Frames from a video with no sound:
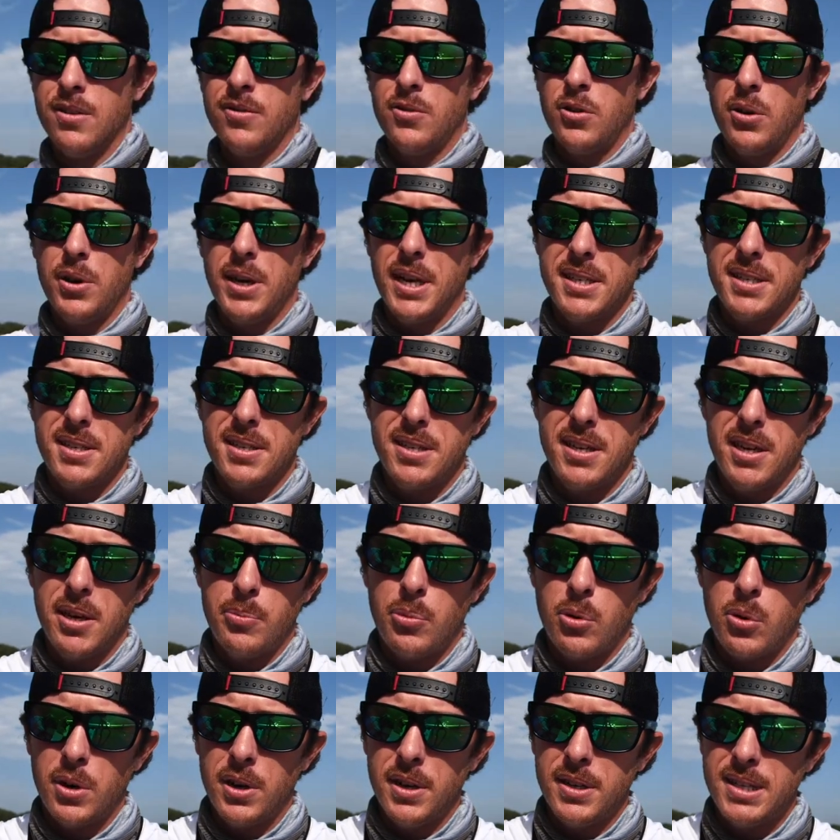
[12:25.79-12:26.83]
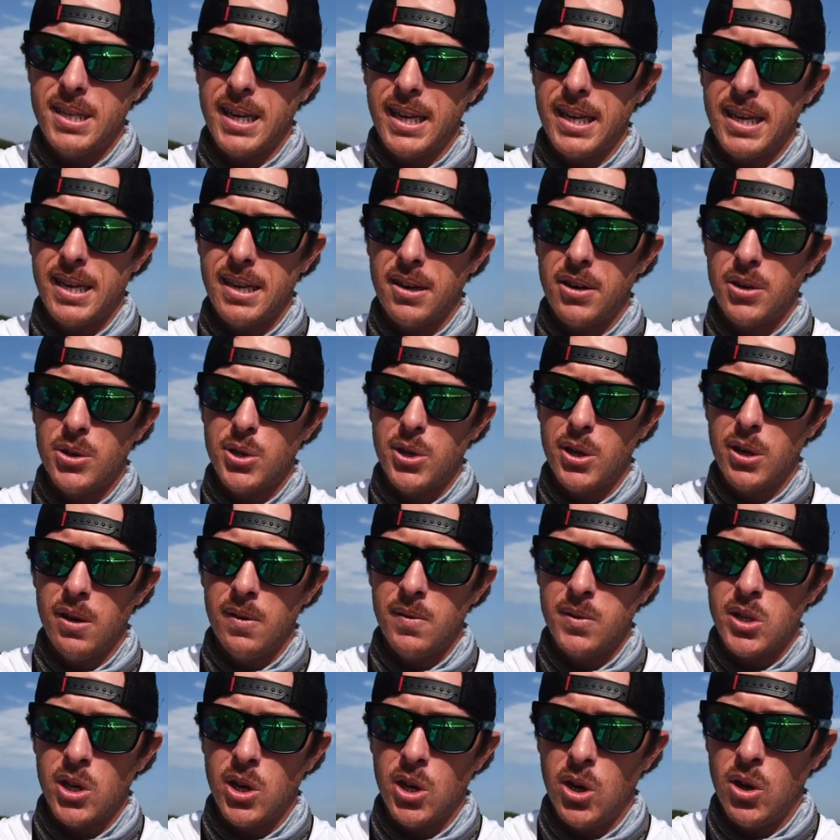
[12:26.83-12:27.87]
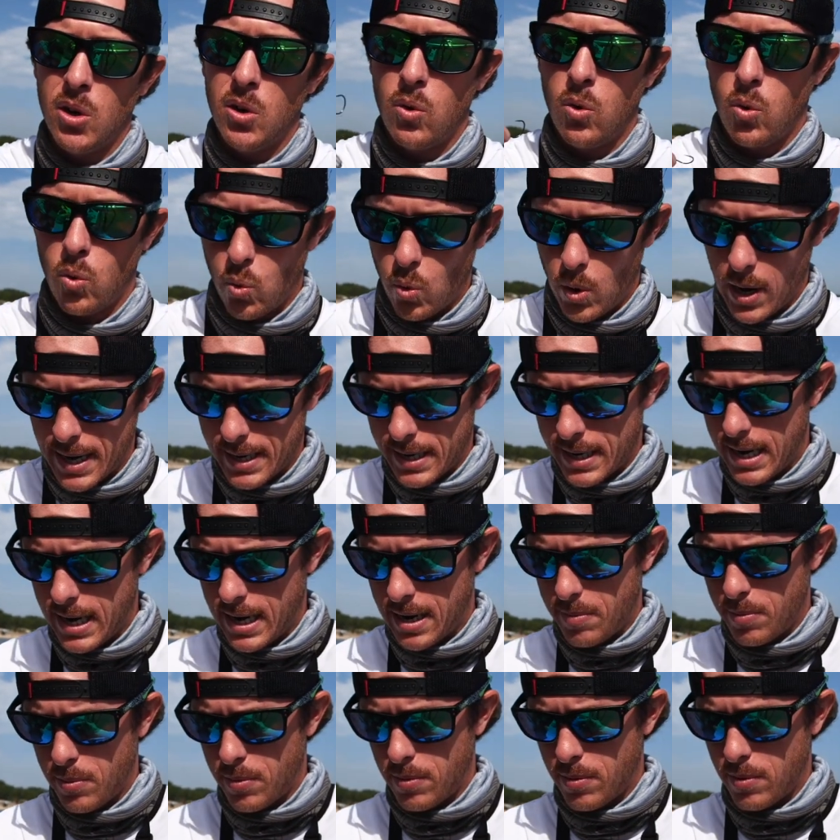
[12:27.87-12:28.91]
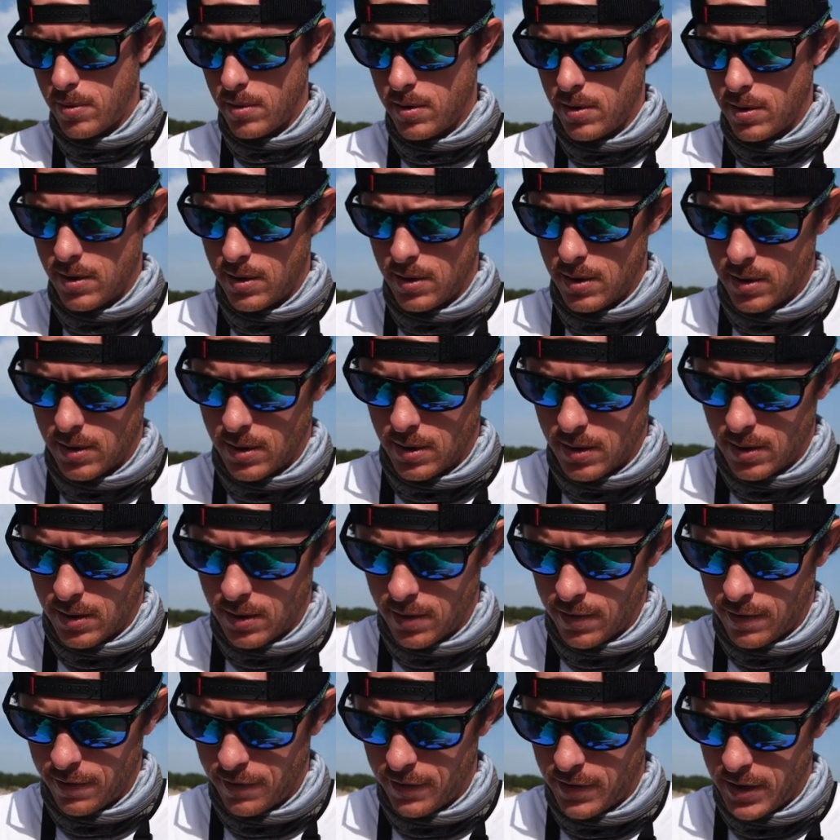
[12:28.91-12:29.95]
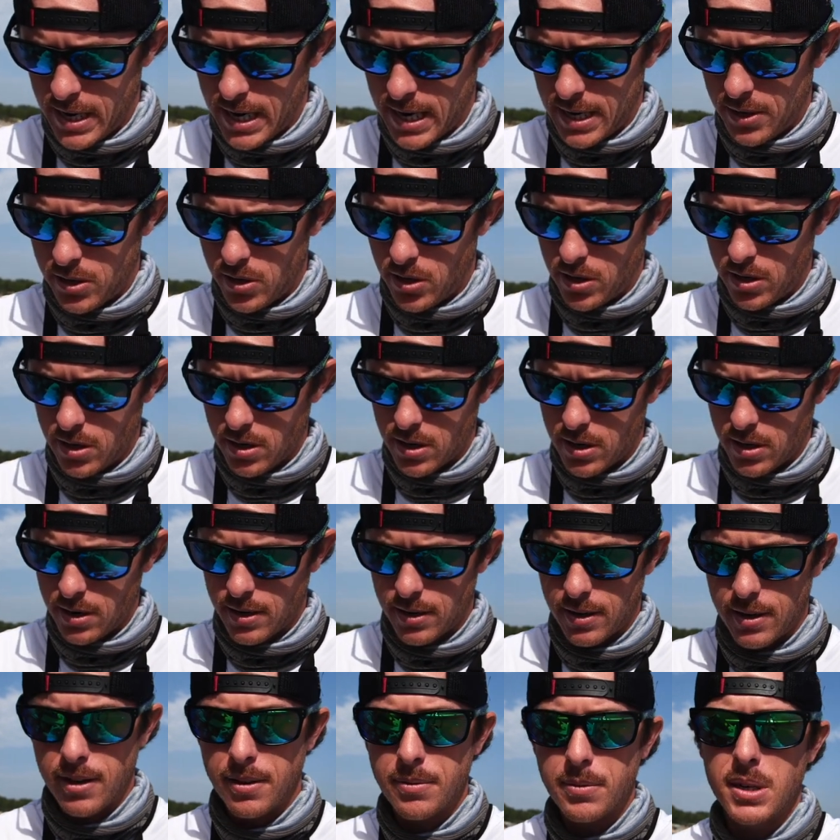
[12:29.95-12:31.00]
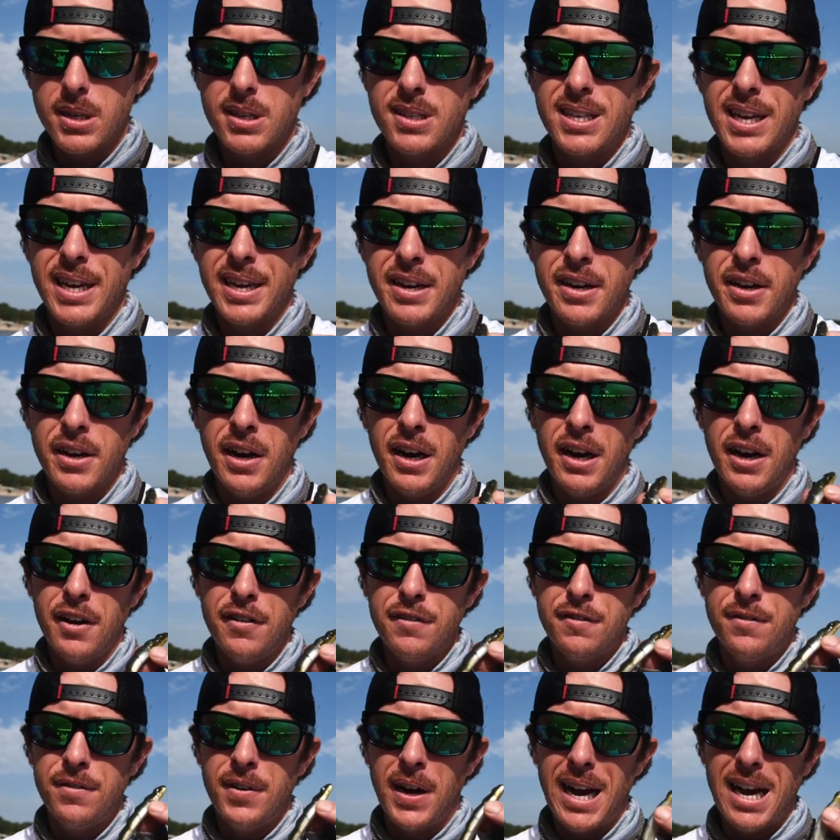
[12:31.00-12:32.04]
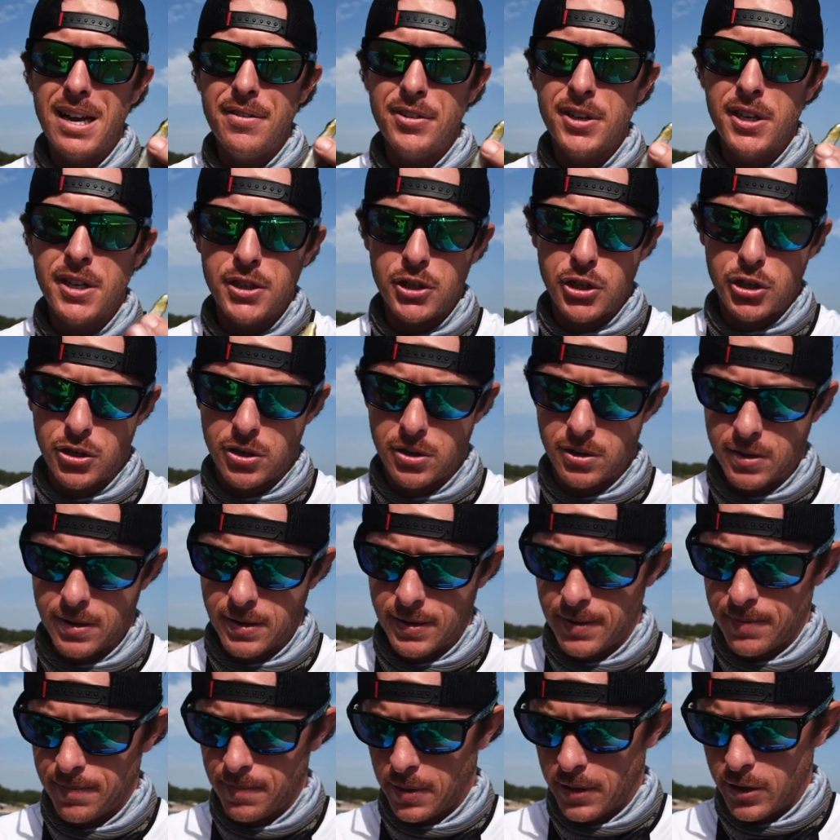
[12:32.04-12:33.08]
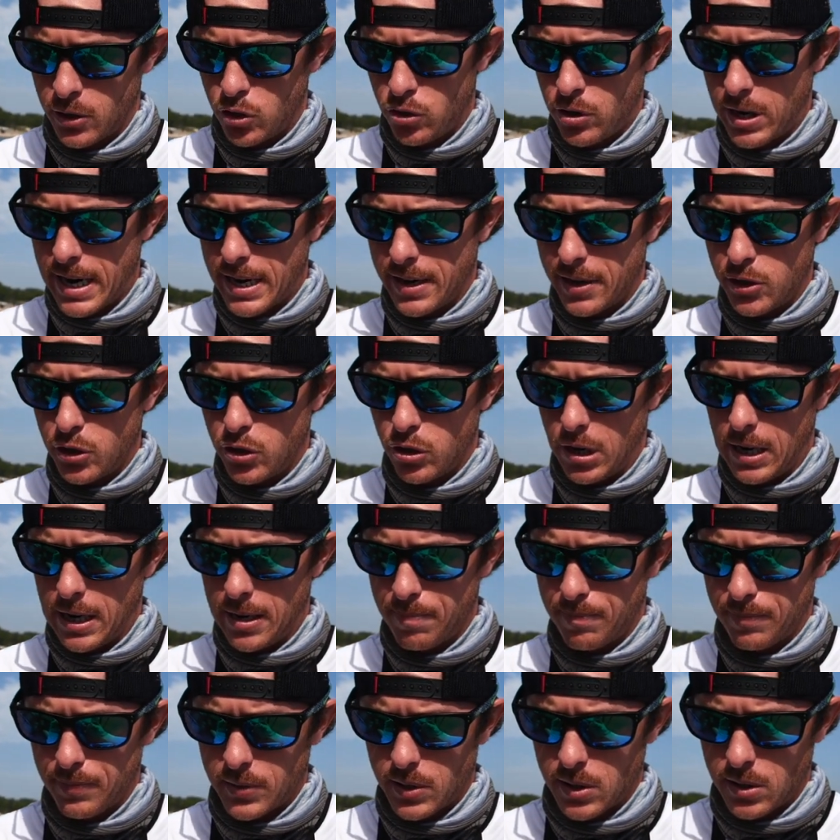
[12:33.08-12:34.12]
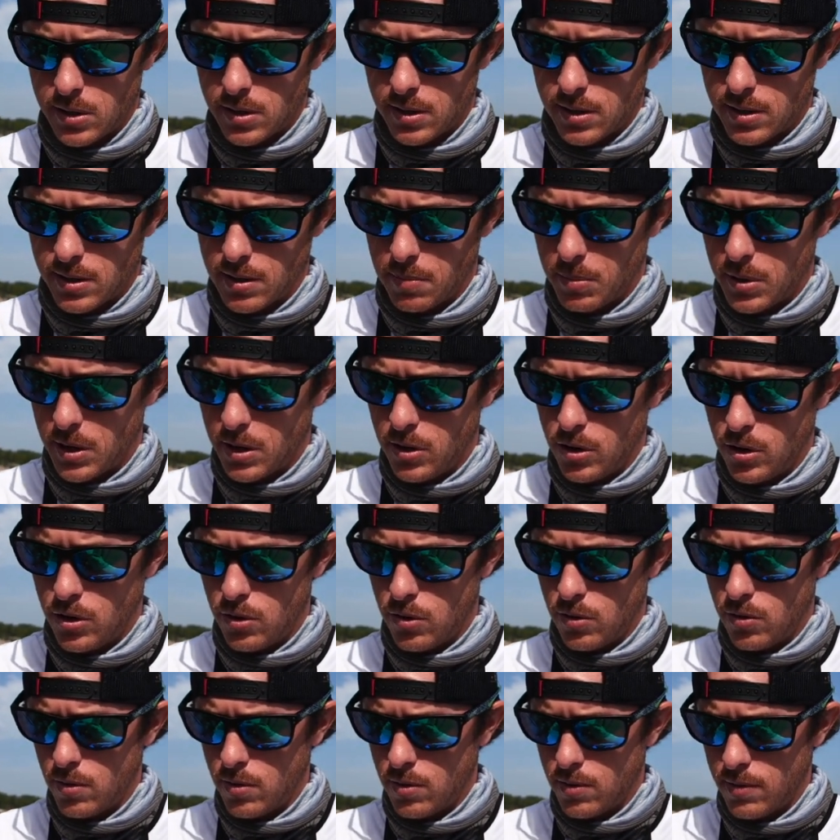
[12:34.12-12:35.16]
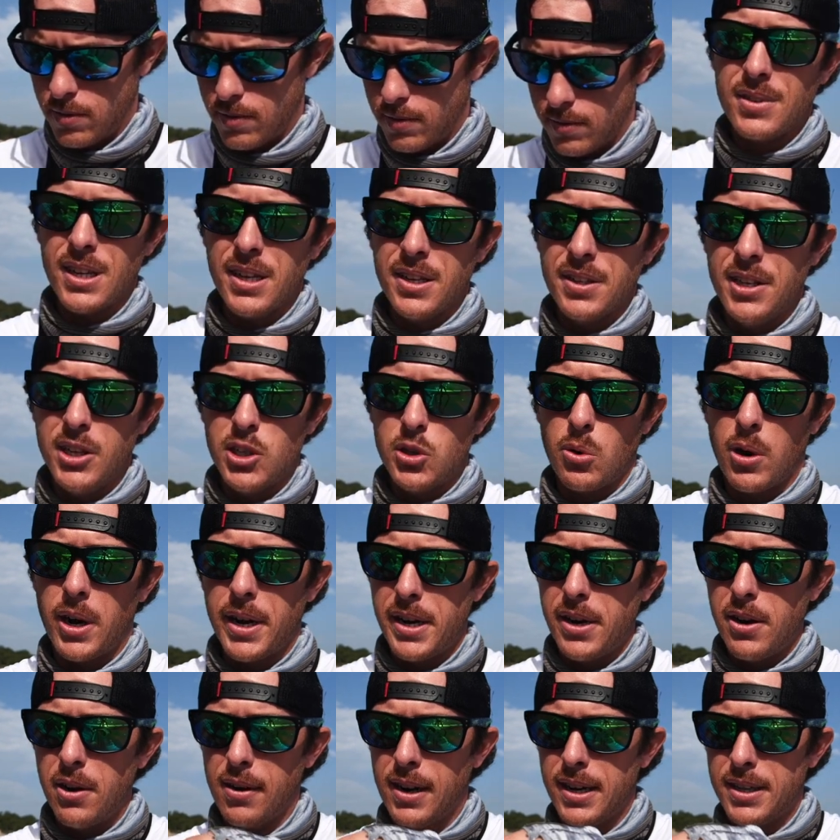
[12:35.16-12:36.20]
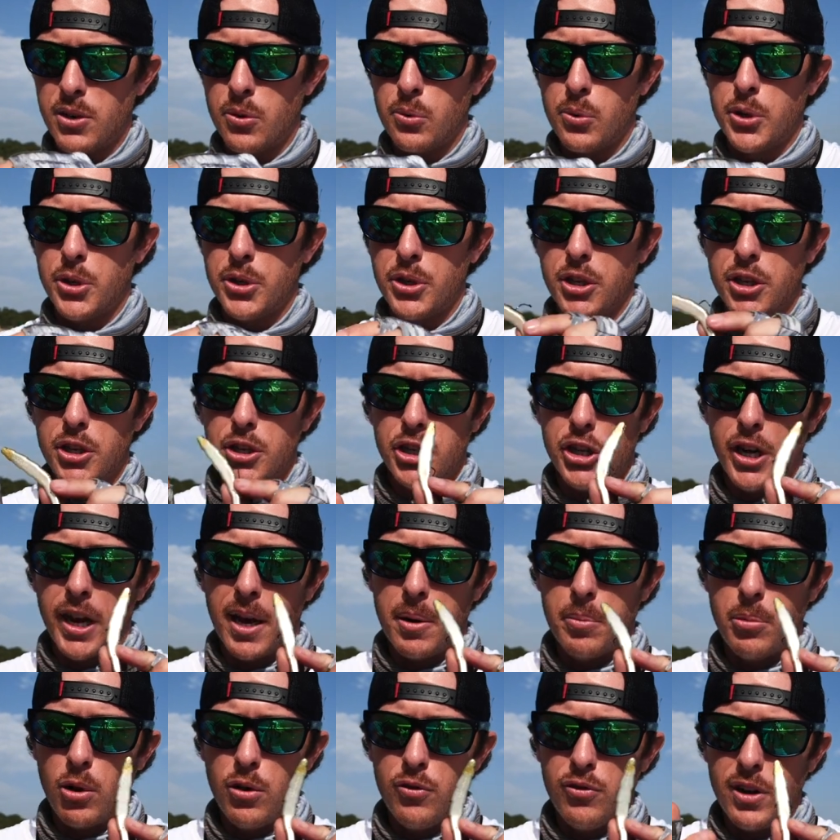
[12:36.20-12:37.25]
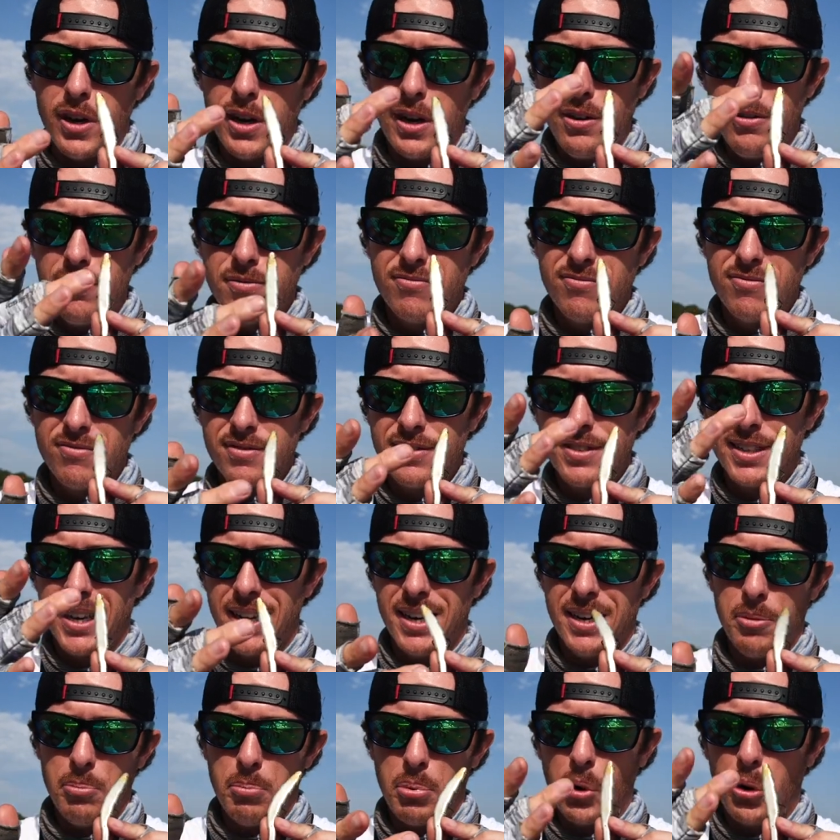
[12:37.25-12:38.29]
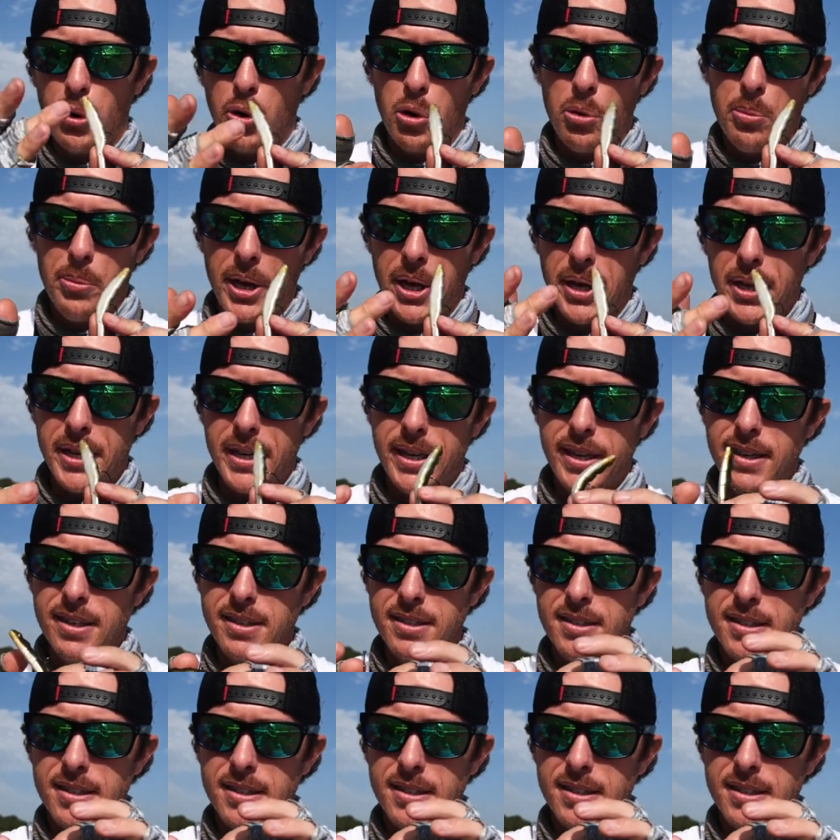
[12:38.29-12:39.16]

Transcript: For our next attempt, we're gonna take ourselves a wide gap finesse hook. I'm gonna take a, a five inch drag and drop. This is something new. This right here has a really good shad profile. Got a pearl belly.